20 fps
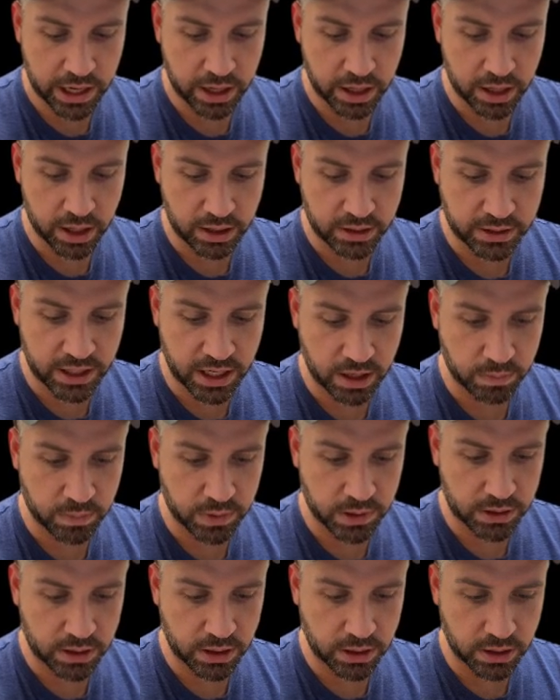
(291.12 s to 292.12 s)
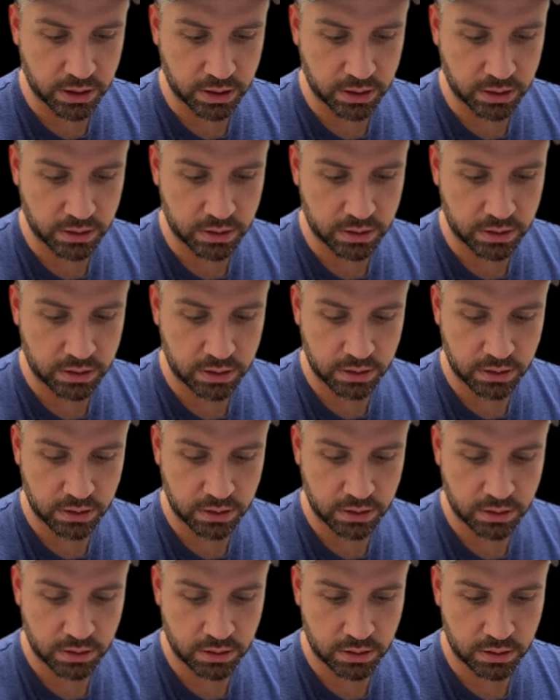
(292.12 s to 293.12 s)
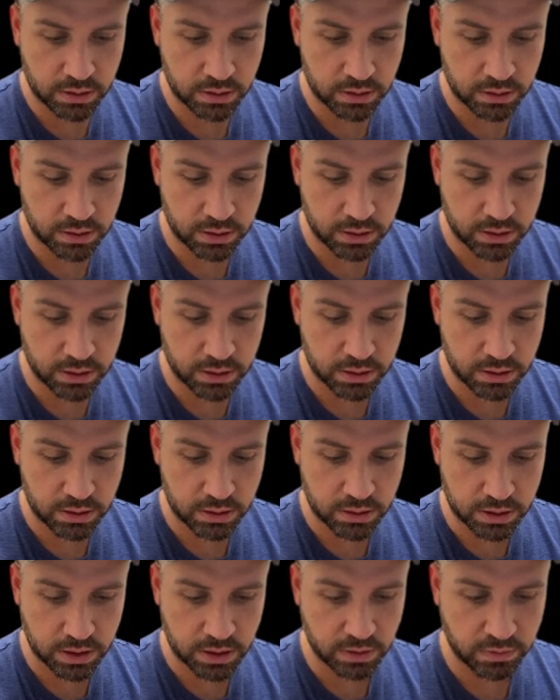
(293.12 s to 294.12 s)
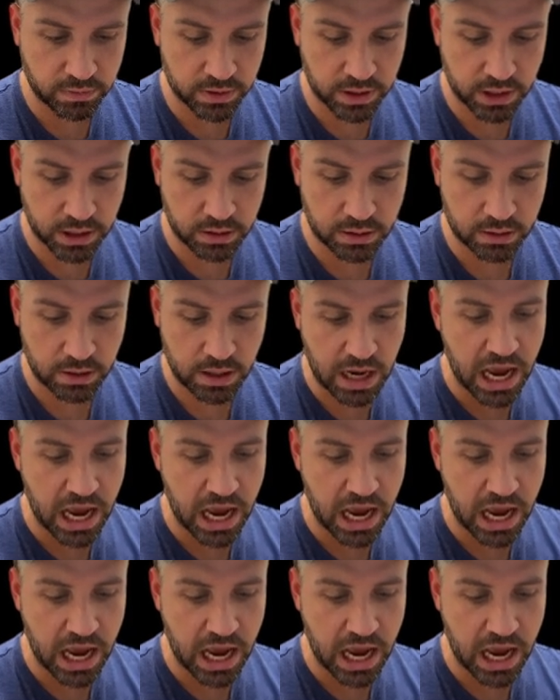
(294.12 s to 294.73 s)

Attack percentage. Defense.